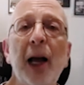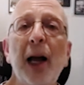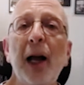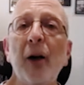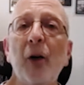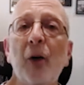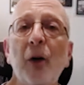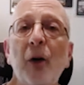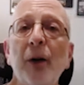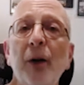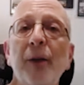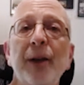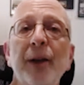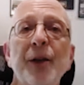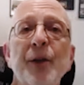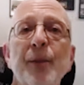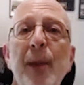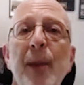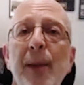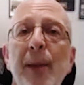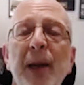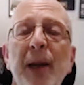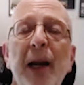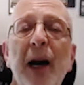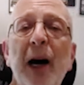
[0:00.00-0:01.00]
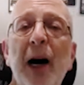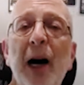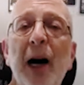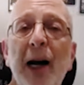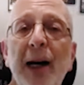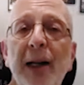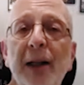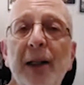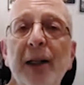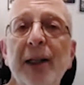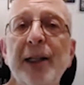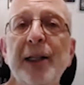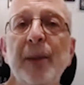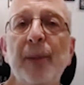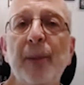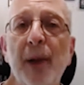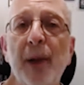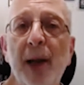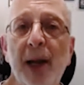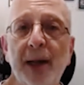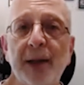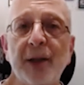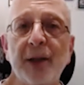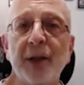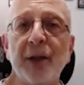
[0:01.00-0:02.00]
and all of this may be highly
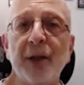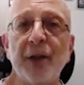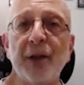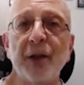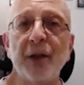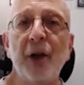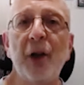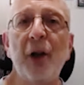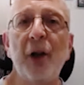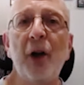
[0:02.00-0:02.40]
dependent